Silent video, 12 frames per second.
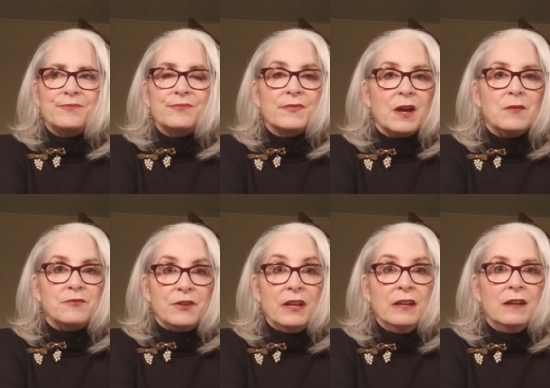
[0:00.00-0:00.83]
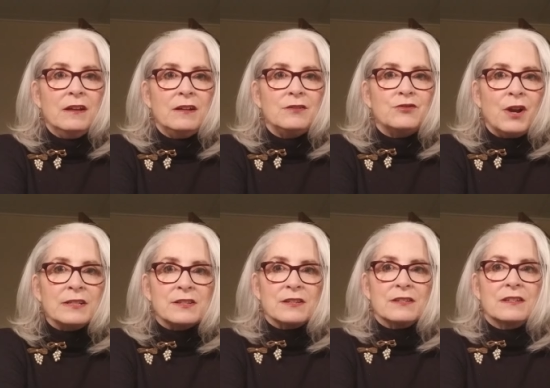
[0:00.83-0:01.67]
comfy
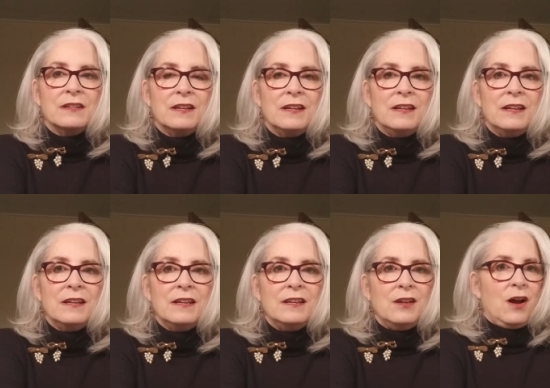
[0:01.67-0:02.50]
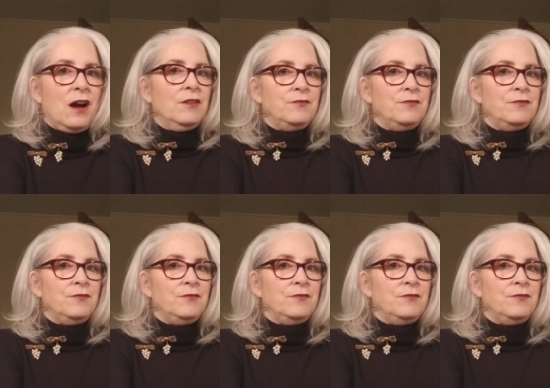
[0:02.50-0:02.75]
dresses. I